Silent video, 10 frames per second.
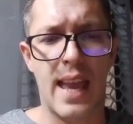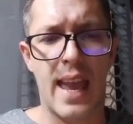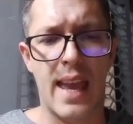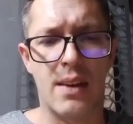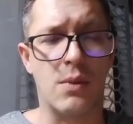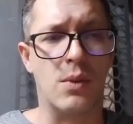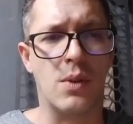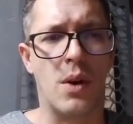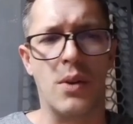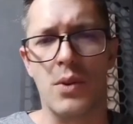and
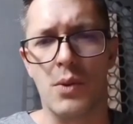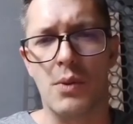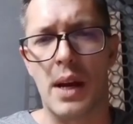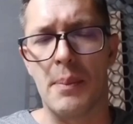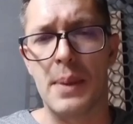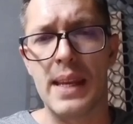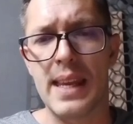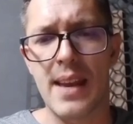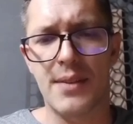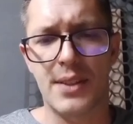or on your
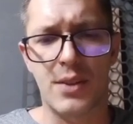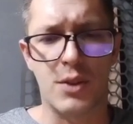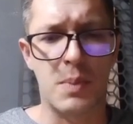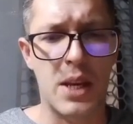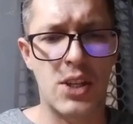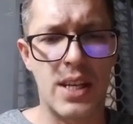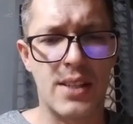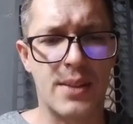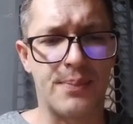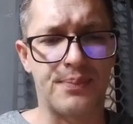PDFs, your spec
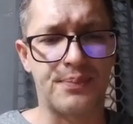sheets,